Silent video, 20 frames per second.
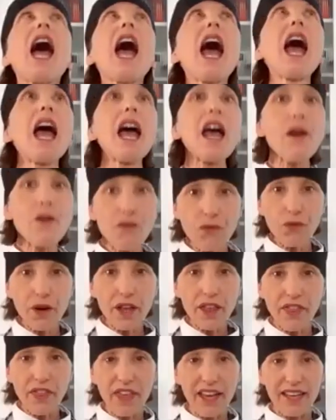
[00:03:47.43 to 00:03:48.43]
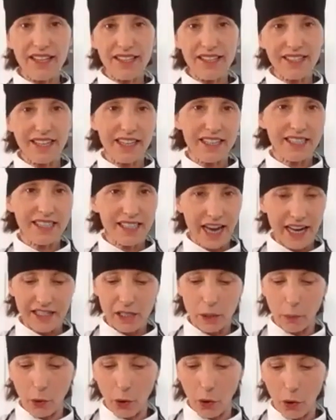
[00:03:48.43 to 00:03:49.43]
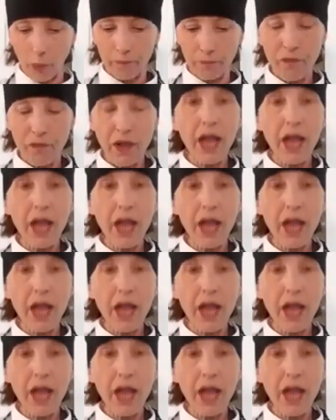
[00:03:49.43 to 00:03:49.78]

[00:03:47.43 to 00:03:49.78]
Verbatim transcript: Everything is accessible.